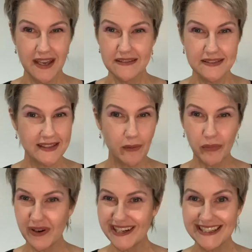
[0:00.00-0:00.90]
Some
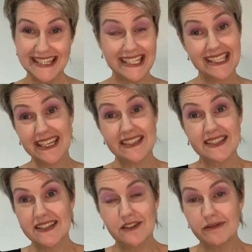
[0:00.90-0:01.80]
breeders just get
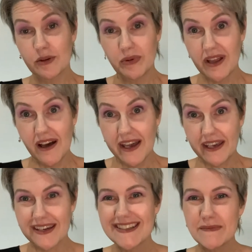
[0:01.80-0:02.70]
sick of replying,
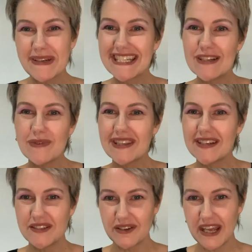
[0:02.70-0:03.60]
especially when they
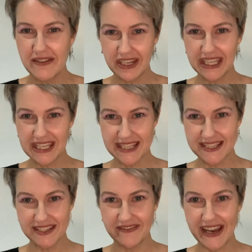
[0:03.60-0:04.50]
don't have any
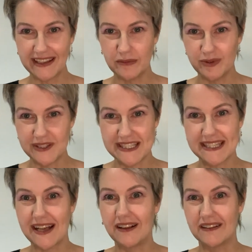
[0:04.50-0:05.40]
kittens available to
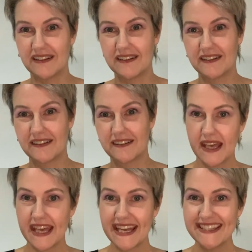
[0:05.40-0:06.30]
sell.
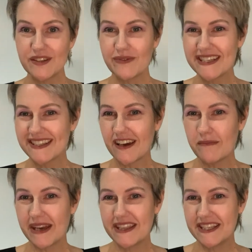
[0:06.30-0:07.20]
It's the reason I
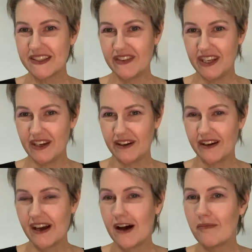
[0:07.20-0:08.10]
made this video.
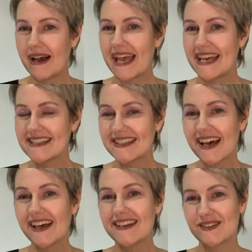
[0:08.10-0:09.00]
My
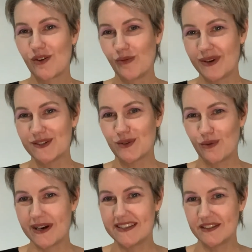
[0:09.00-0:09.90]
answer is almost
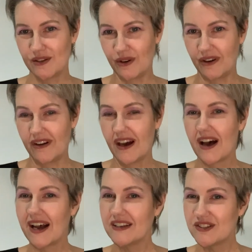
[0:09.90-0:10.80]
always no.
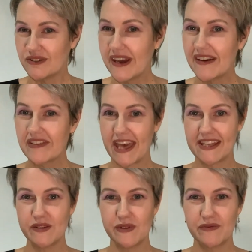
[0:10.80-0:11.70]
I do have
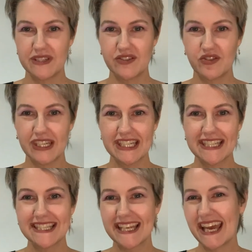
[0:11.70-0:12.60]
cats with
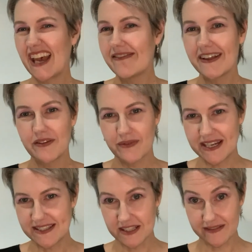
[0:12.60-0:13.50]
restrictions and I have other
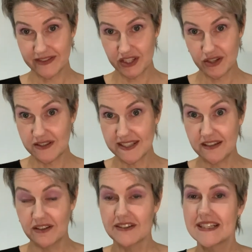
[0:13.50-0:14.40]
reasons for choosing
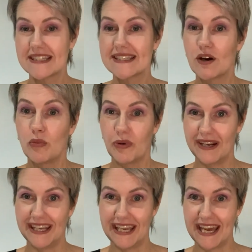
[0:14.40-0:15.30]
not to sell
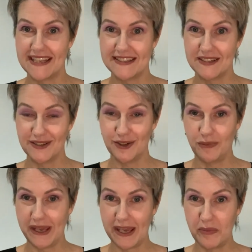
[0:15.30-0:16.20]
breeding cats to new
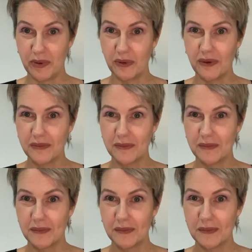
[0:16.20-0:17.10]
people.
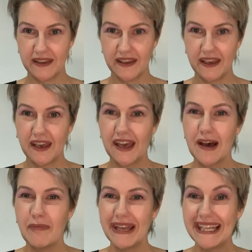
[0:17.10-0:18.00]

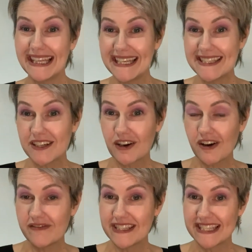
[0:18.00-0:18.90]
But it leads to
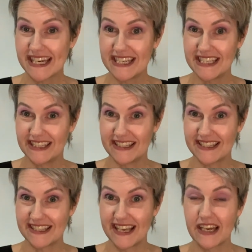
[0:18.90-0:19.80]

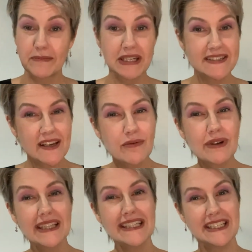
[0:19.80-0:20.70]
conversations because I
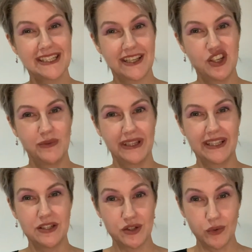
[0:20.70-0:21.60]
really
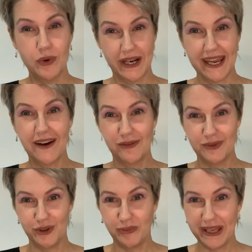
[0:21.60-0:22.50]
genuinely do want to help
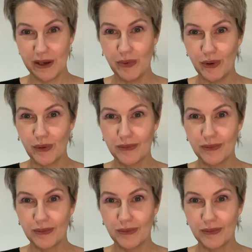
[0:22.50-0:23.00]
new people.